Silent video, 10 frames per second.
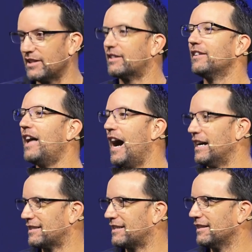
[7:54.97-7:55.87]
in
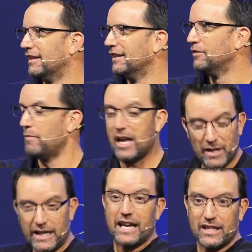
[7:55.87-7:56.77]
class?
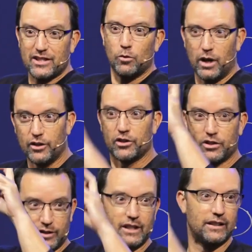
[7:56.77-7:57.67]
Maybe he's the one who
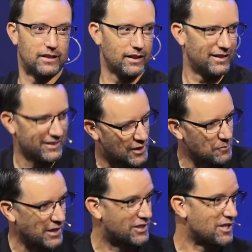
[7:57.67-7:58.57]
should need the, the
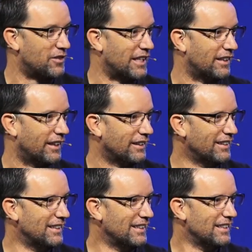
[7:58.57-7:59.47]
ministry of healing.
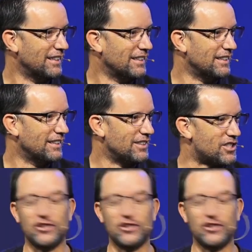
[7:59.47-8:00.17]
Just